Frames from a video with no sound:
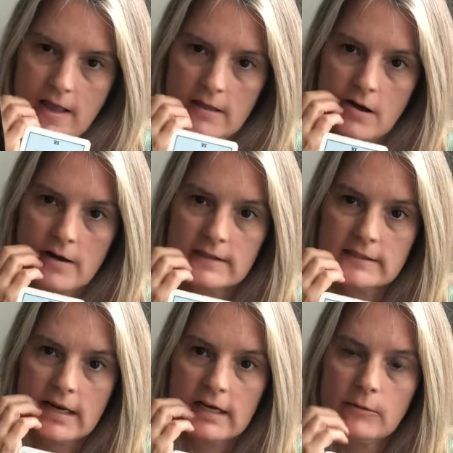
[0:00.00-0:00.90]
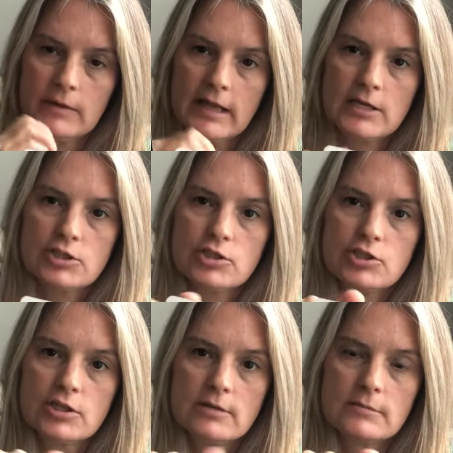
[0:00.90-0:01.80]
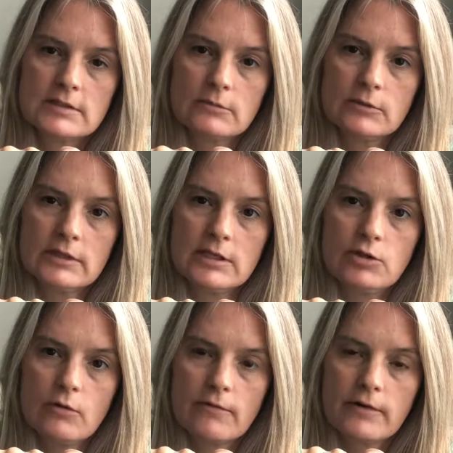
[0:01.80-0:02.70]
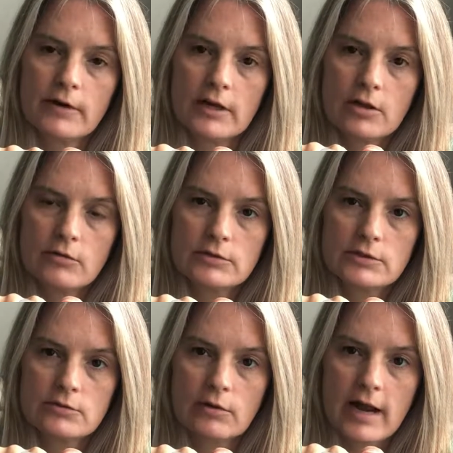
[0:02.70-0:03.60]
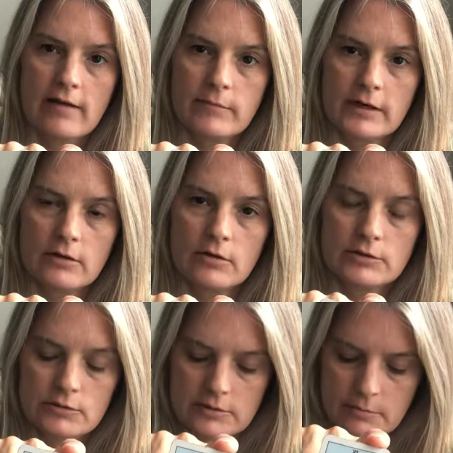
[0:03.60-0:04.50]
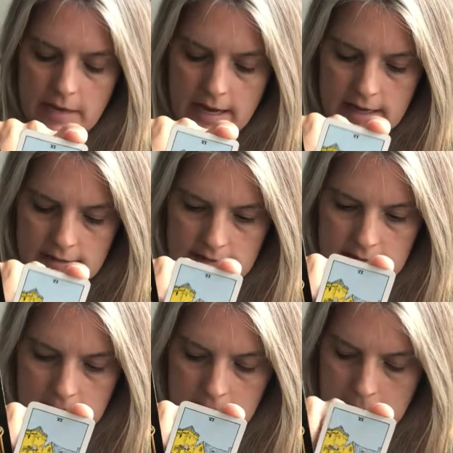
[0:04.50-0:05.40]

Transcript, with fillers: a long-standing relationship, someone that you are very close to or have been close to in the past.